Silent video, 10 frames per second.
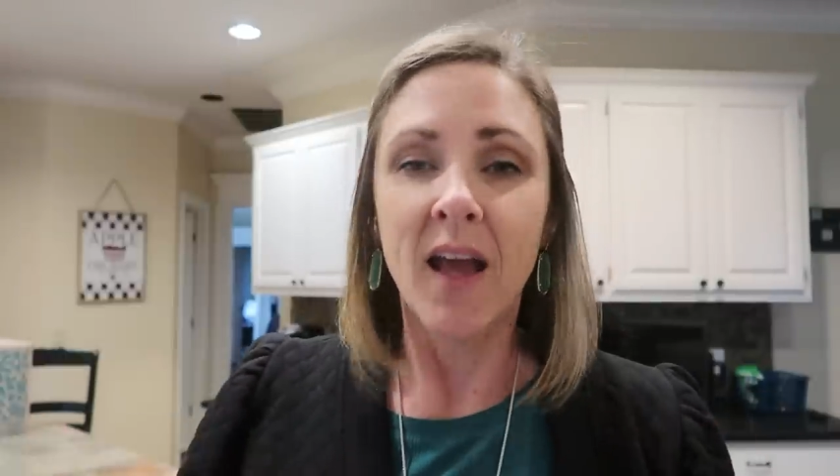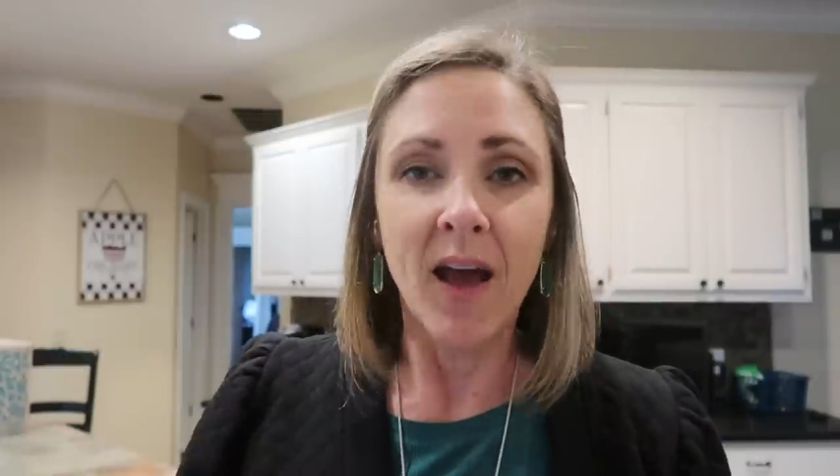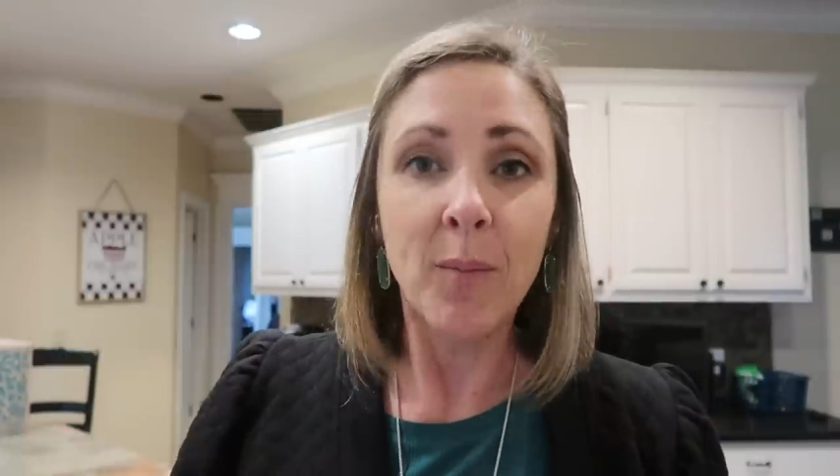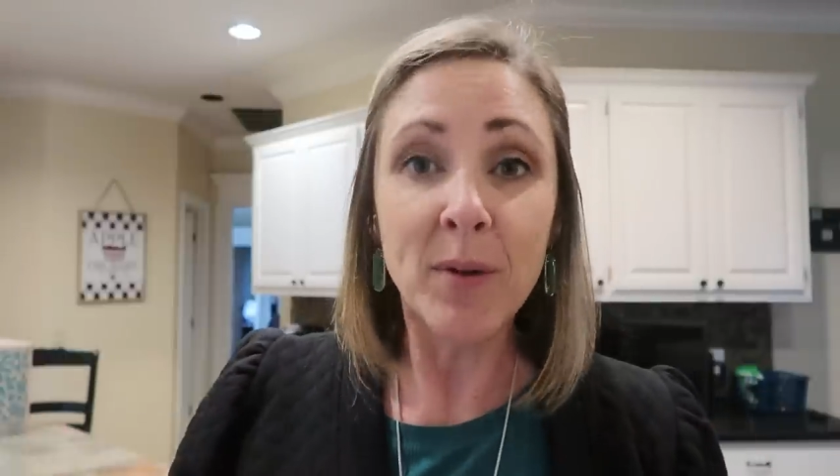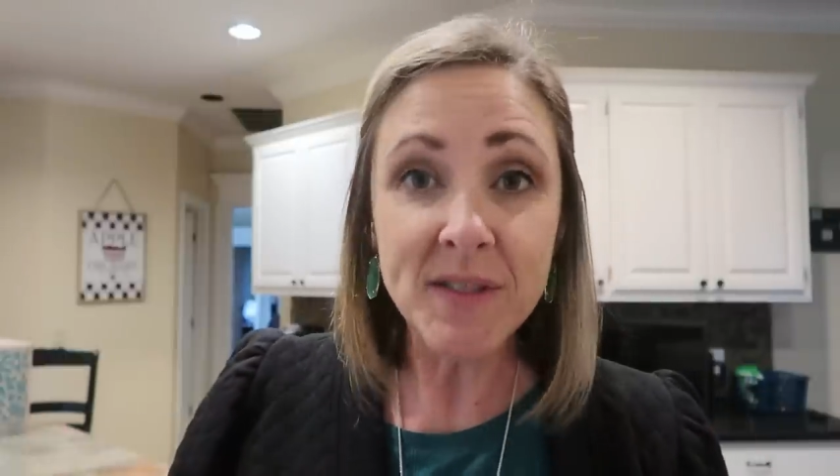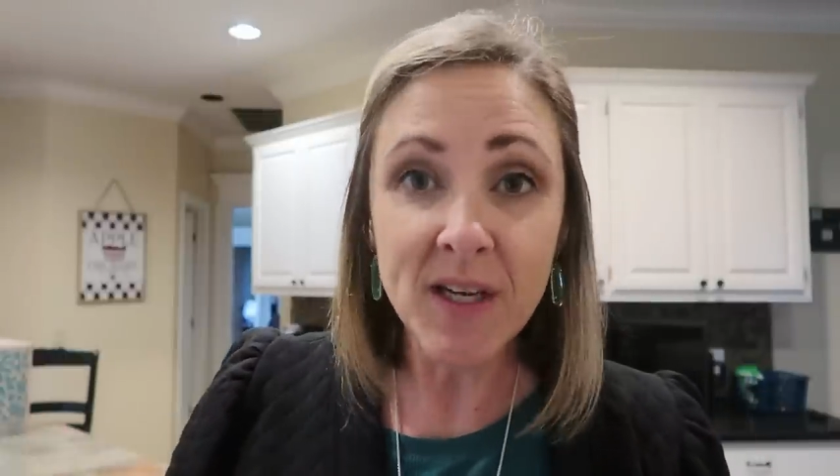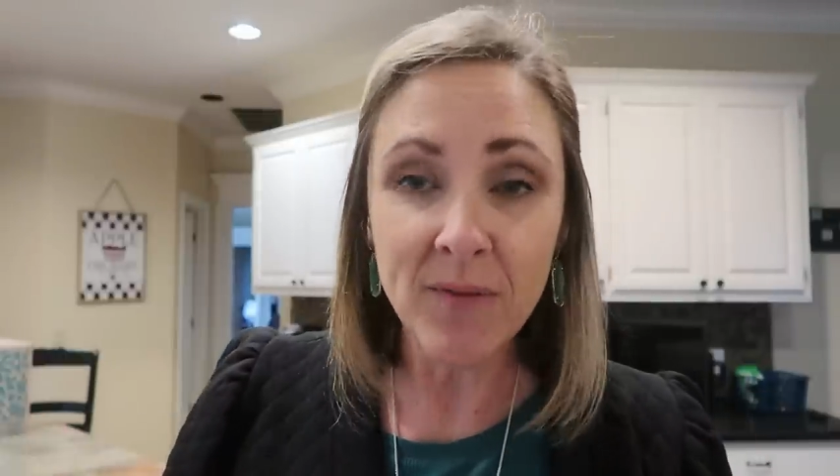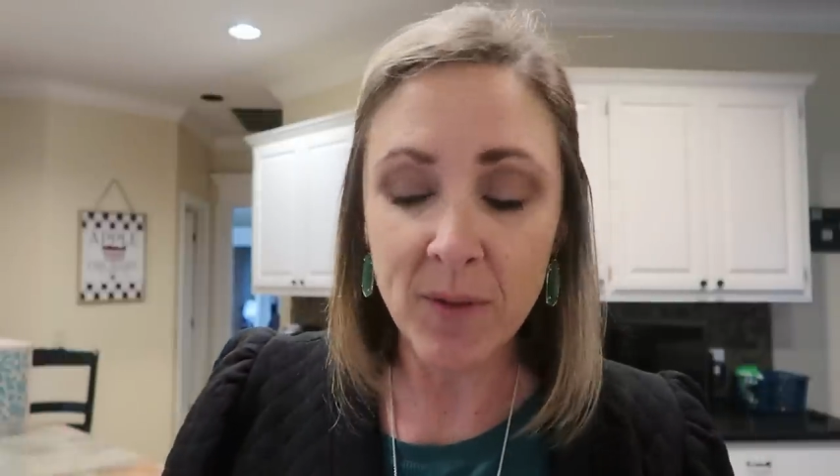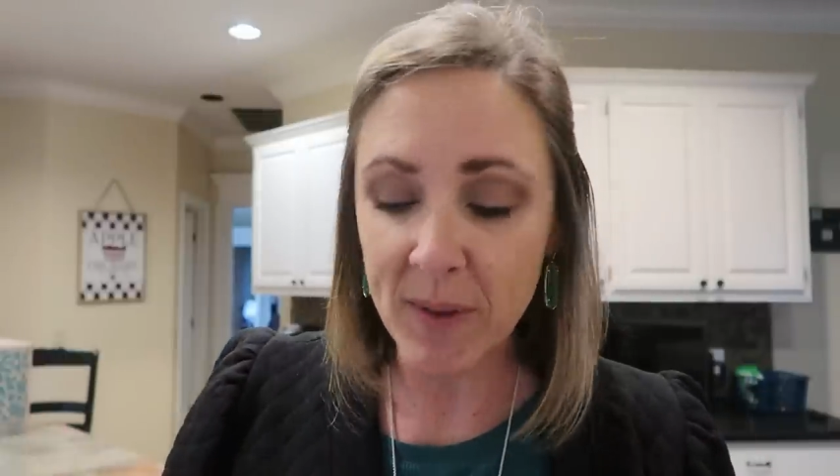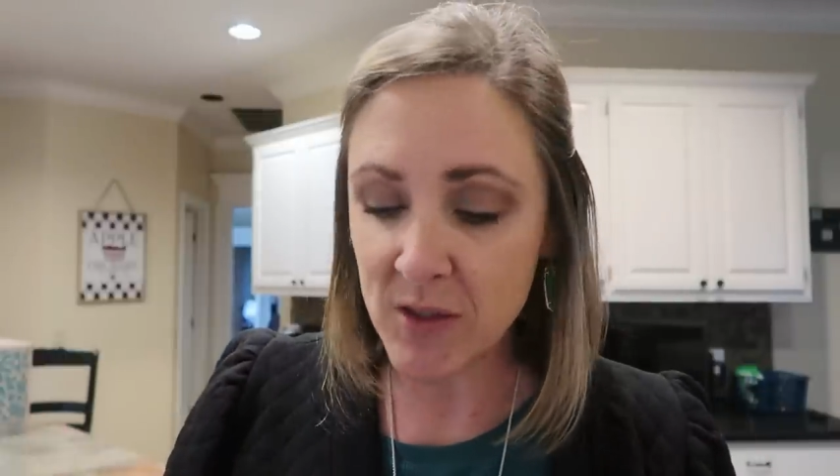uh, put
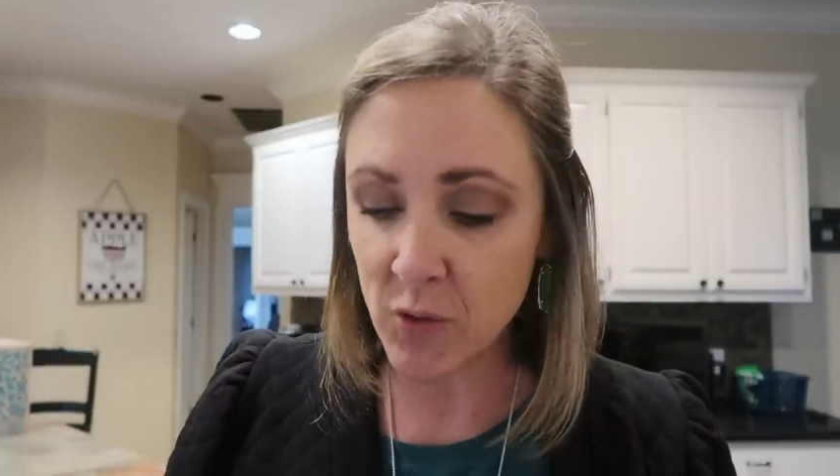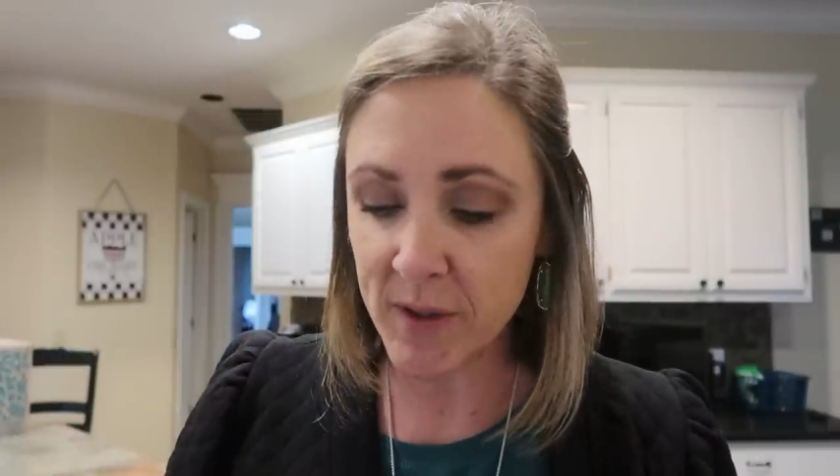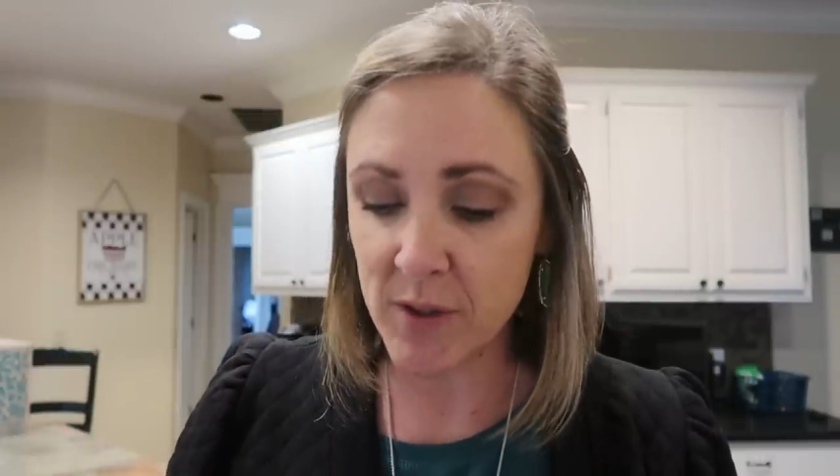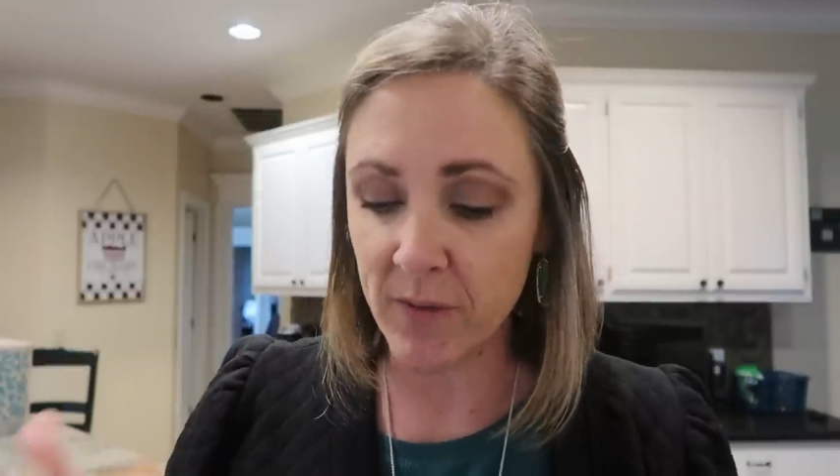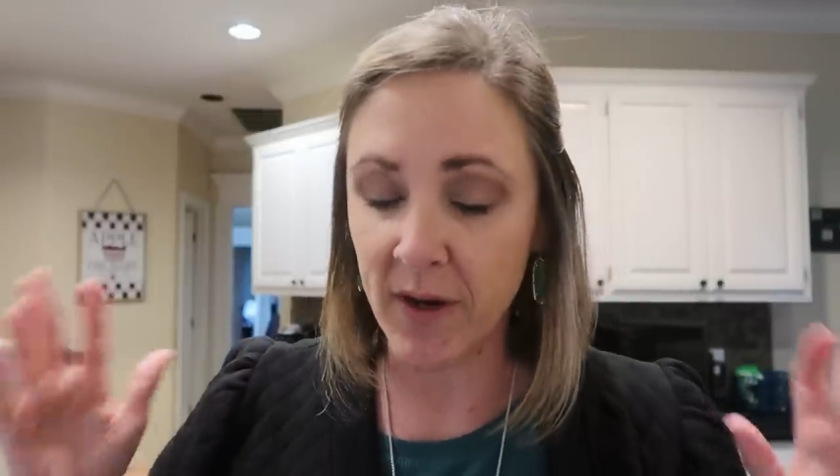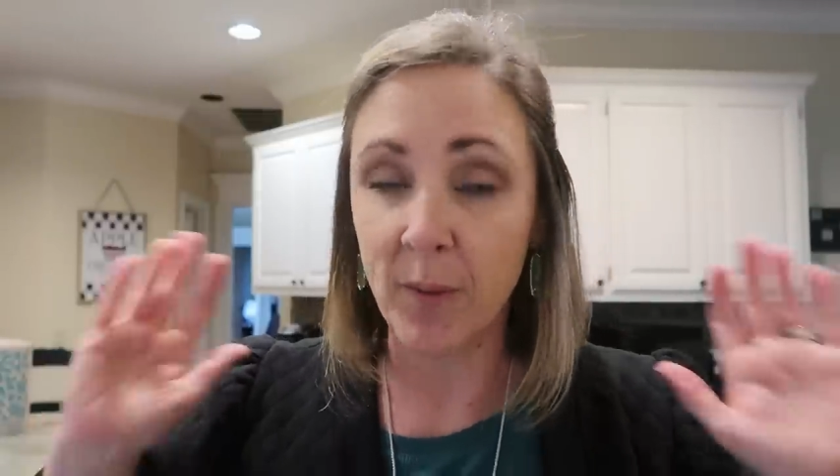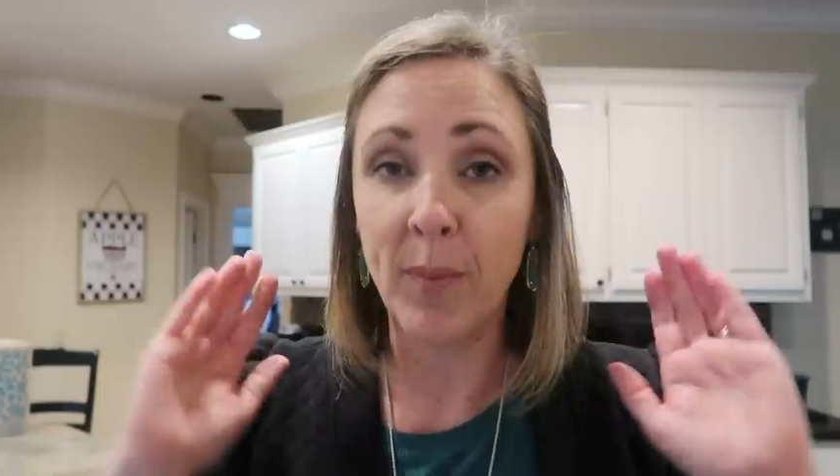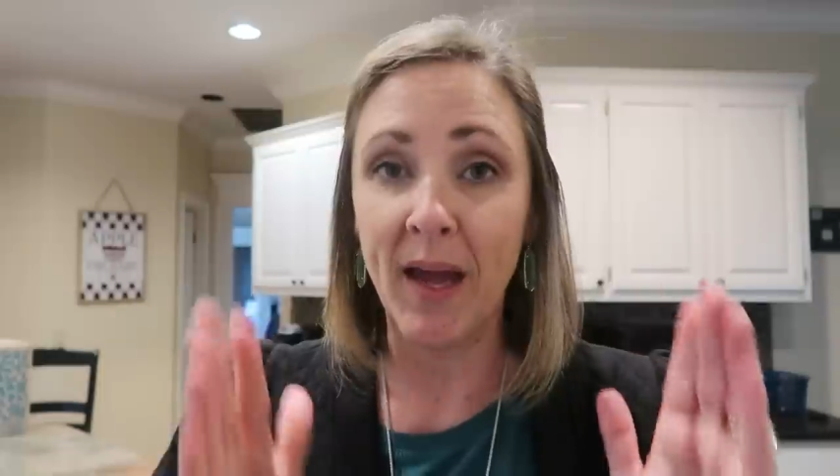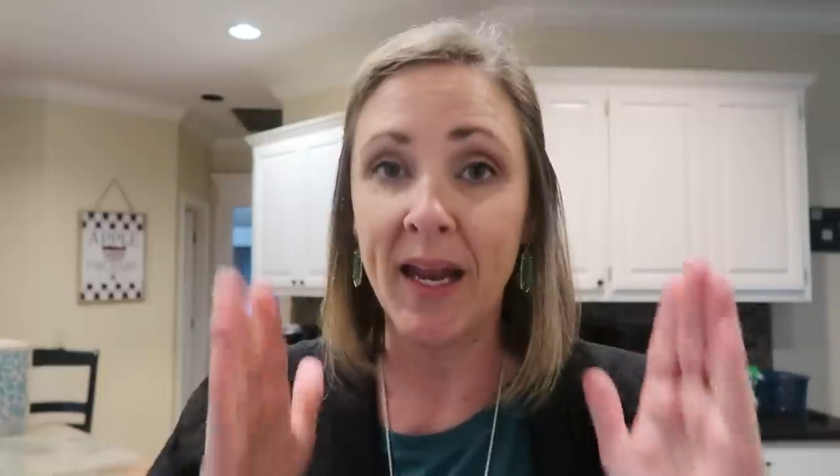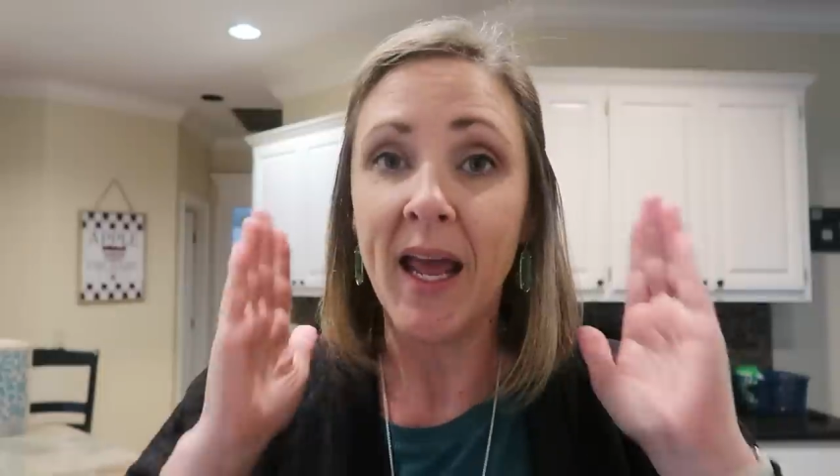stuff in my stories over there.
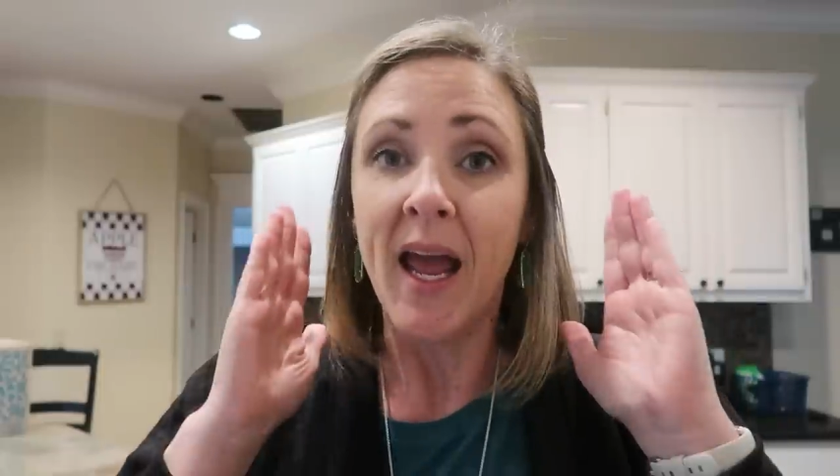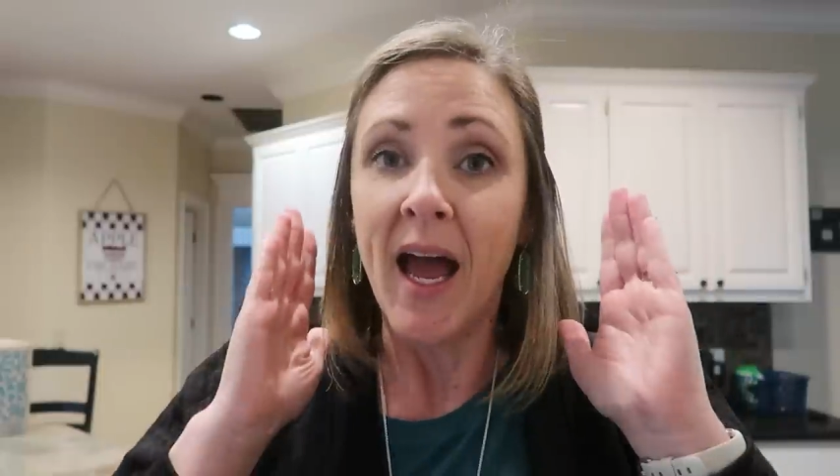But